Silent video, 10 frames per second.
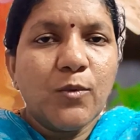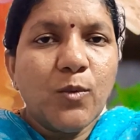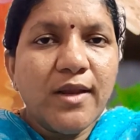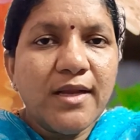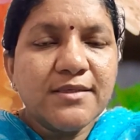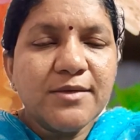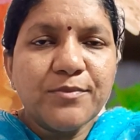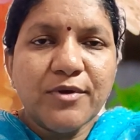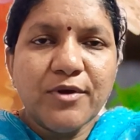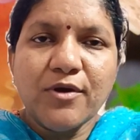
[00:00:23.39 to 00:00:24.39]
Whereas
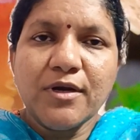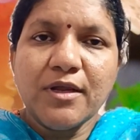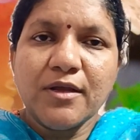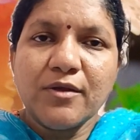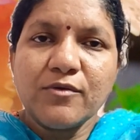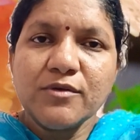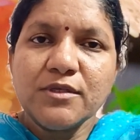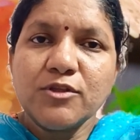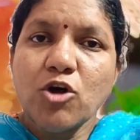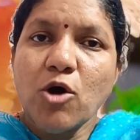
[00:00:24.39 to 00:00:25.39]
in priority queues,
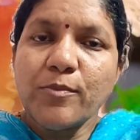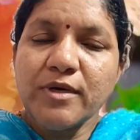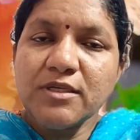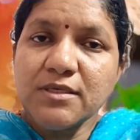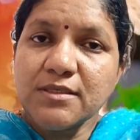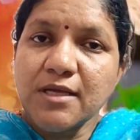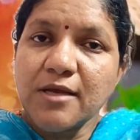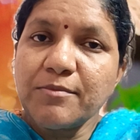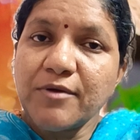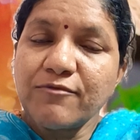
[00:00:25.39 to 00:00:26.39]
the operations
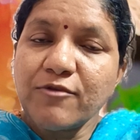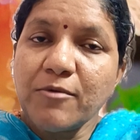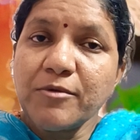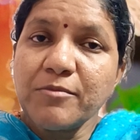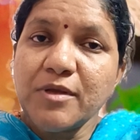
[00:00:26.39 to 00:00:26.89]
are performed